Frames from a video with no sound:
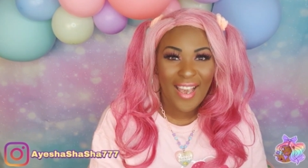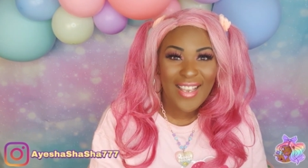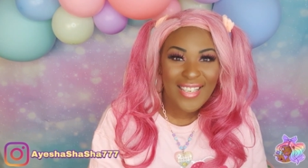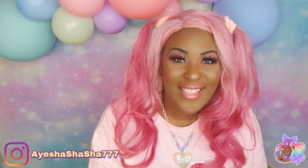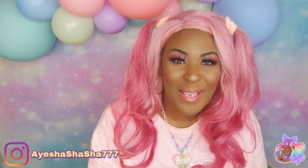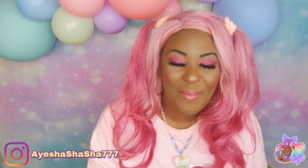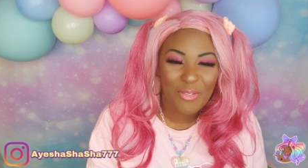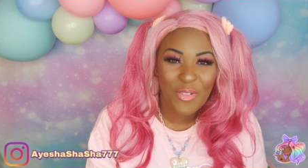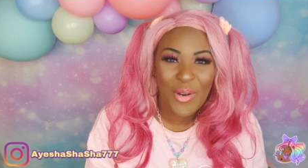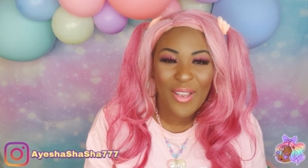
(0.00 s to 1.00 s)
As I said
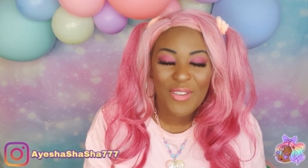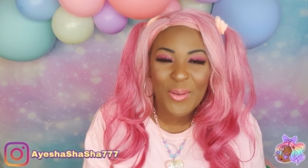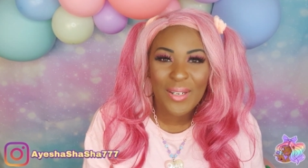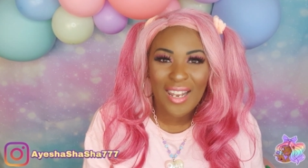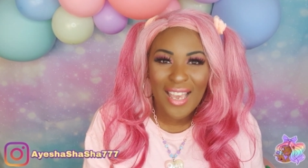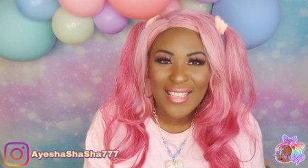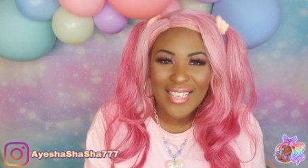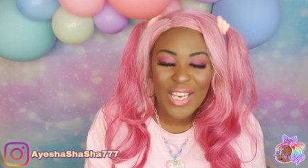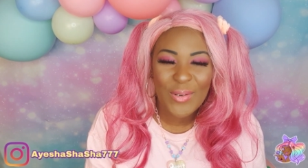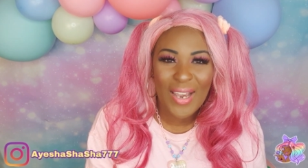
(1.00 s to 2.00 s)
before, if you would like to
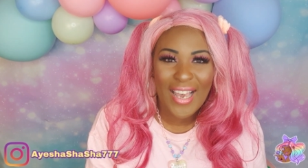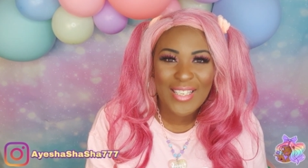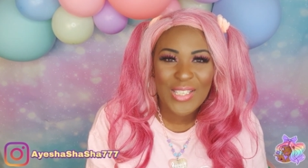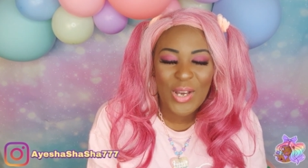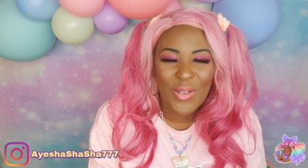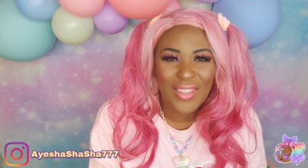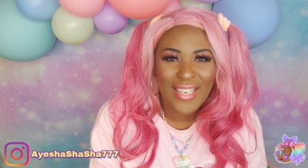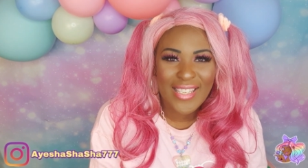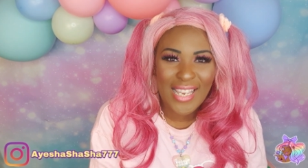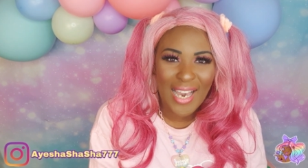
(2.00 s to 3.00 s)
get your hands on
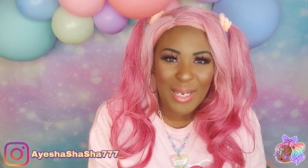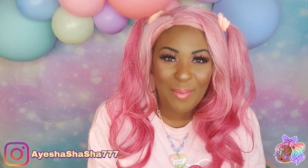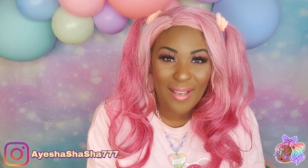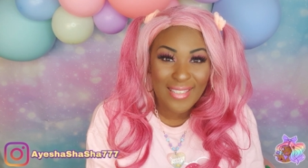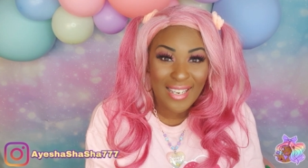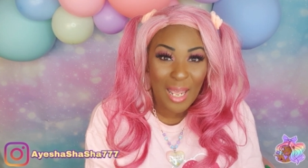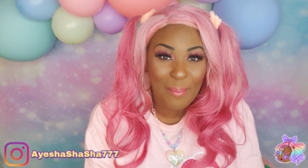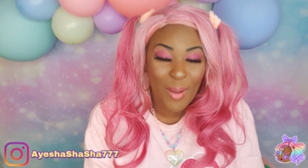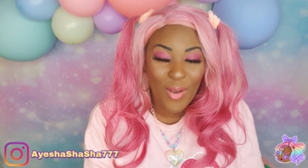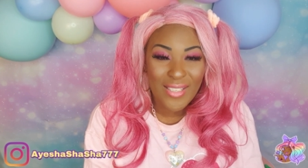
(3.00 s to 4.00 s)
the Tiny Party
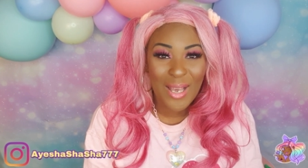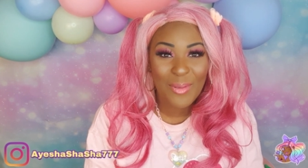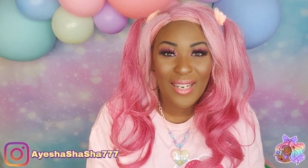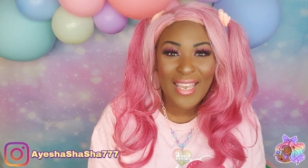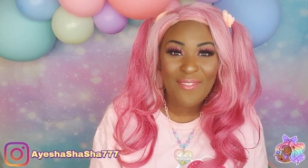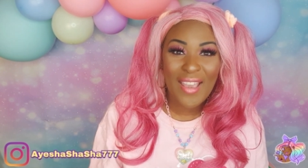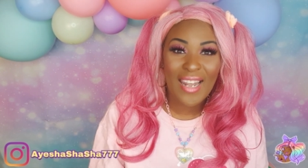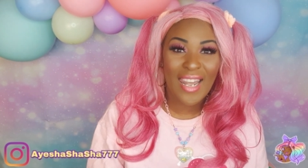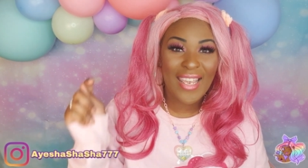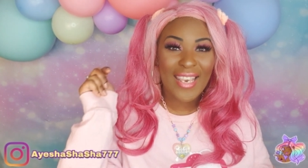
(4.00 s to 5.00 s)
Club box, I will leave
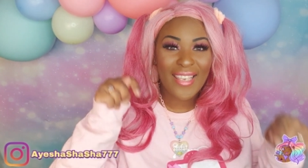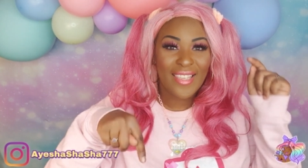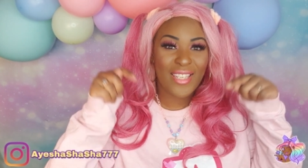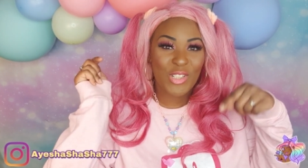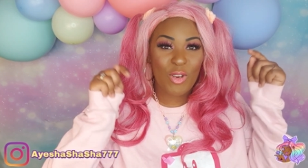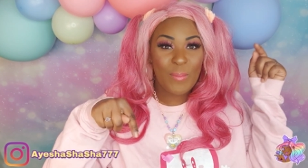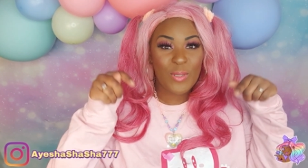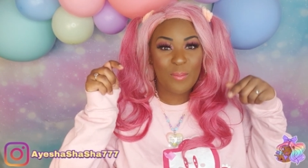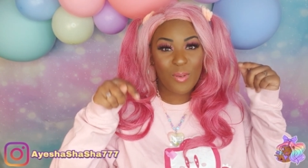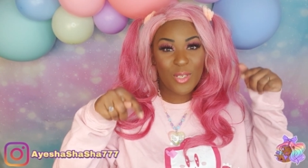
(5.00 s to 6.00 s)
a link in the
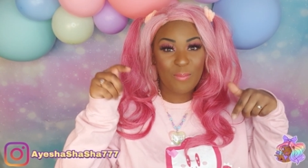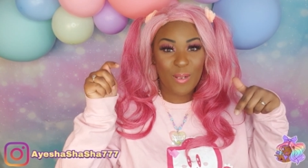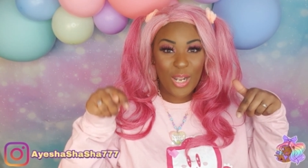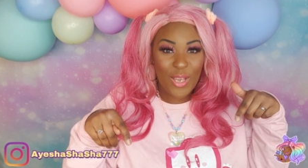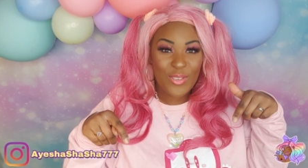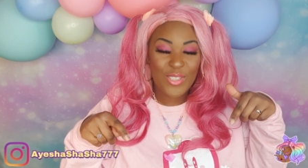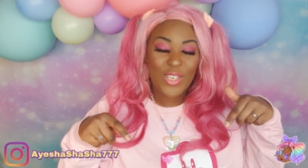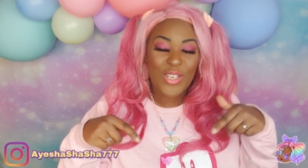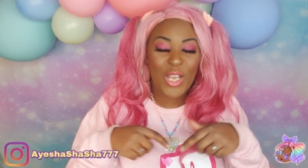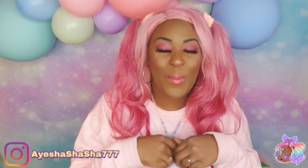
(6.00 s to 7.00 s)
description box below so
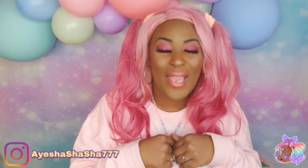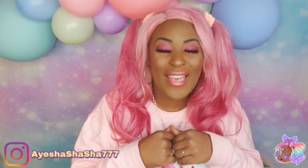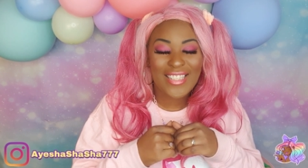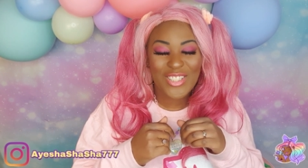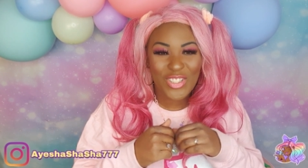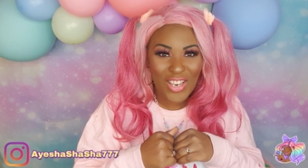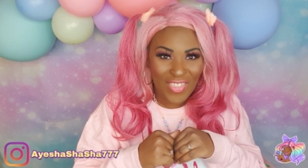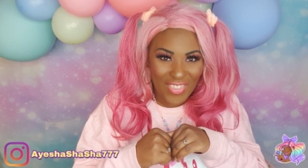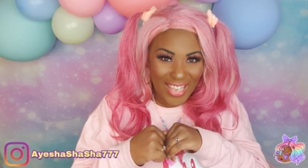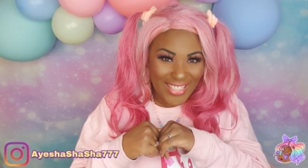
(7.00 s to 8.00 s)
you can go ahead and
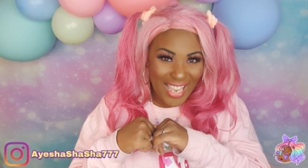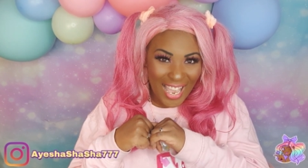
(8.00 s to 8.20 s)
check that